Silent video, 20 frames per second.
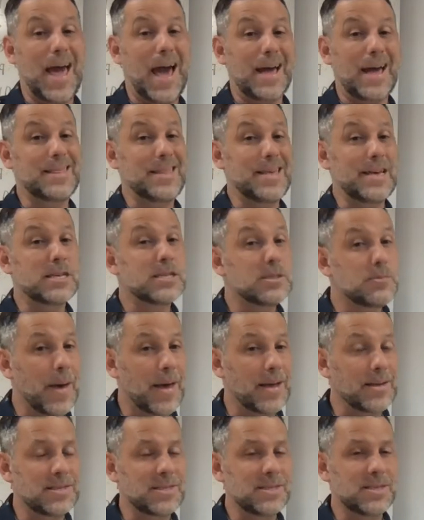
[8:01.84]
at the
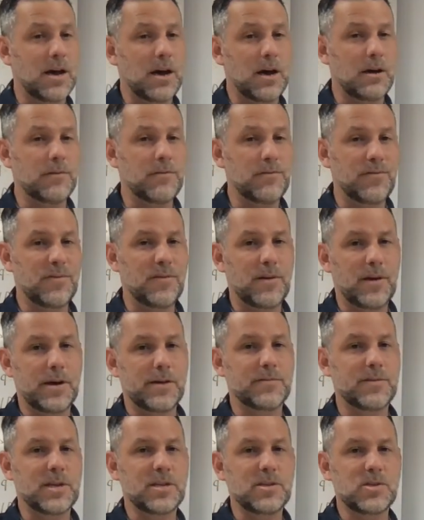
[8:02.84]
expense of
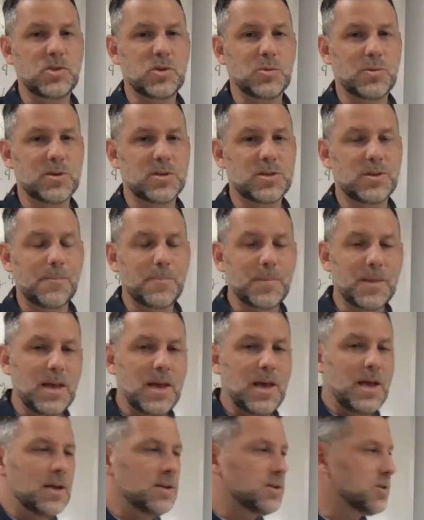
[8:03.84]
consumers.
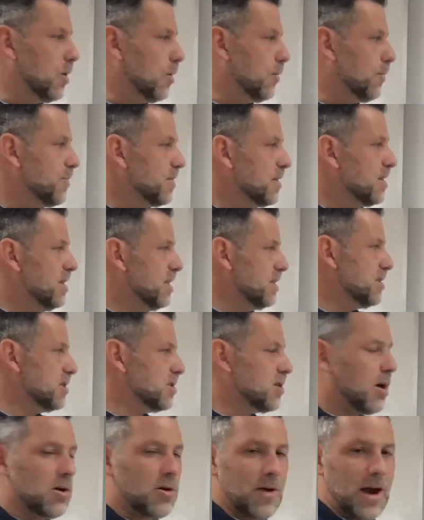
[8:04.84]
So this is
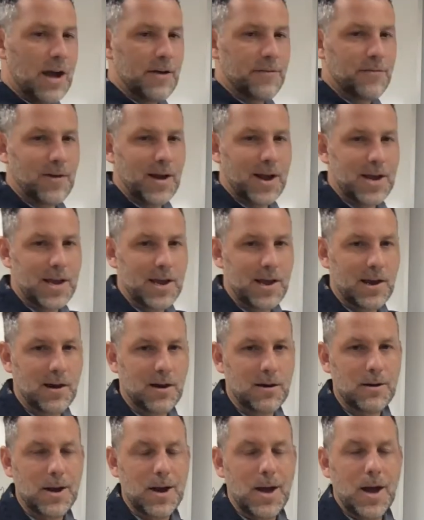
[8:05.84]
our graph right
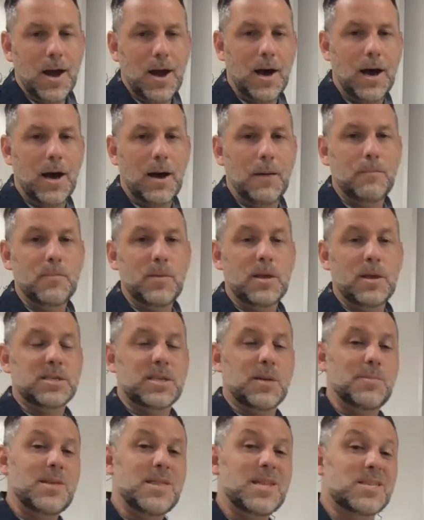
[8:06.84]
here.
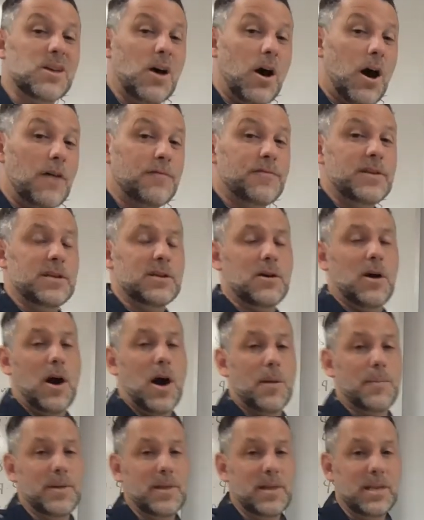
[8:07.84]
Something that's often
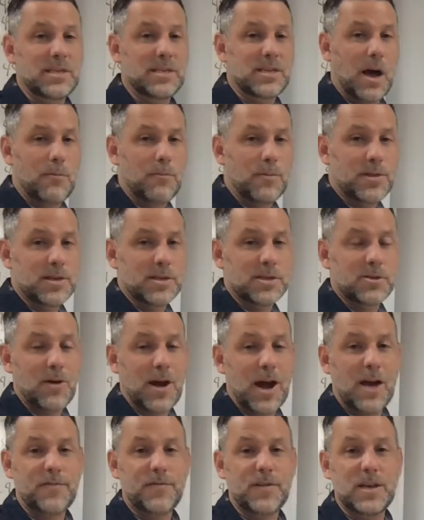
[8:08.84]
commonly done with this
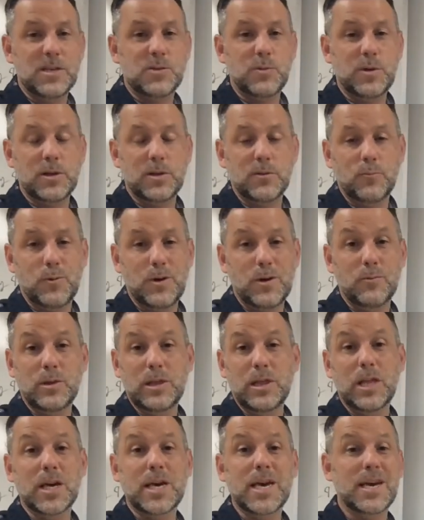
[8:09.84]
graph is we would
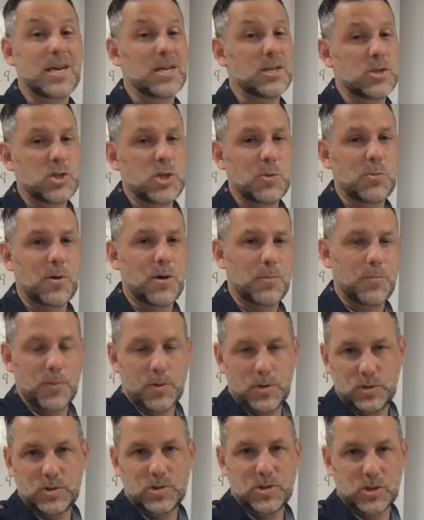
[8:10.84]
look at consumer and
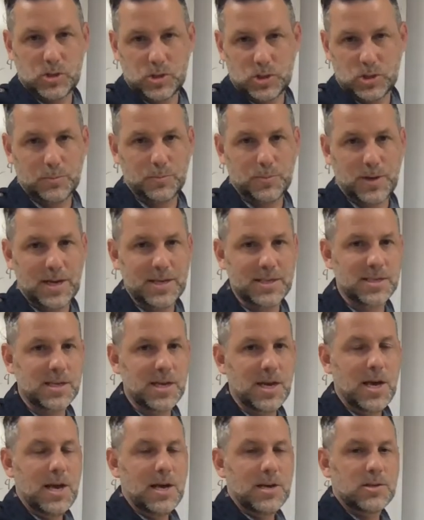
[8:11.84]
producer surplus.
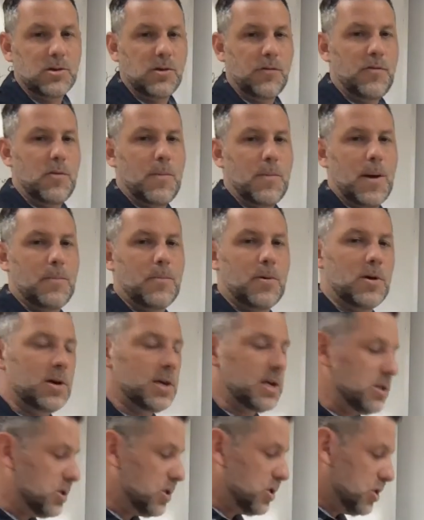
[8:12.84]
So if you remember
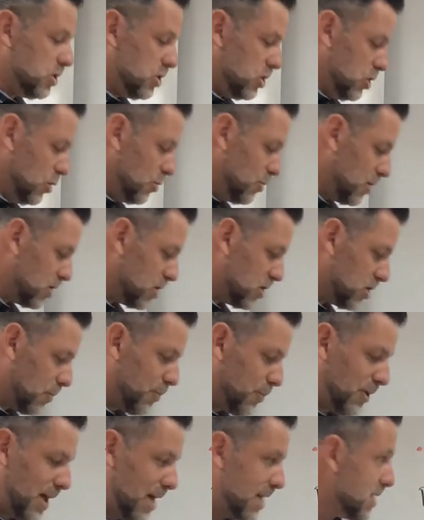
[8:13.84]
consumer
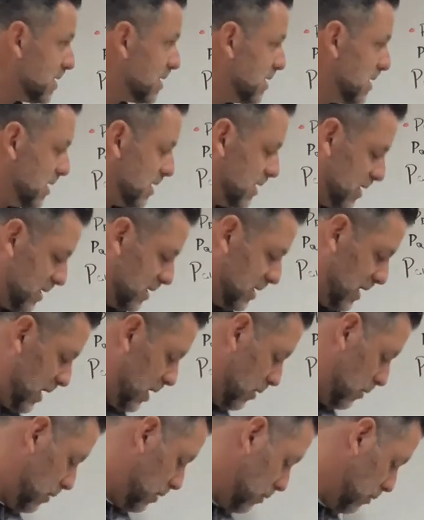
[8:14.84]
surplus, this is
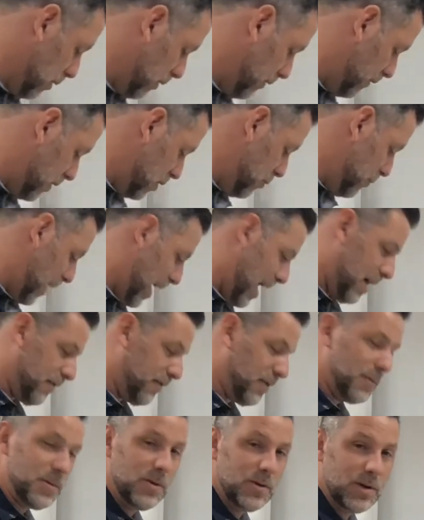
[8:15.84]
a review back
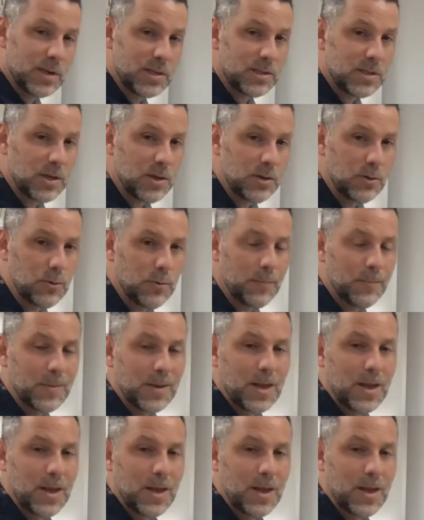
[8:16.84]
from unit 2.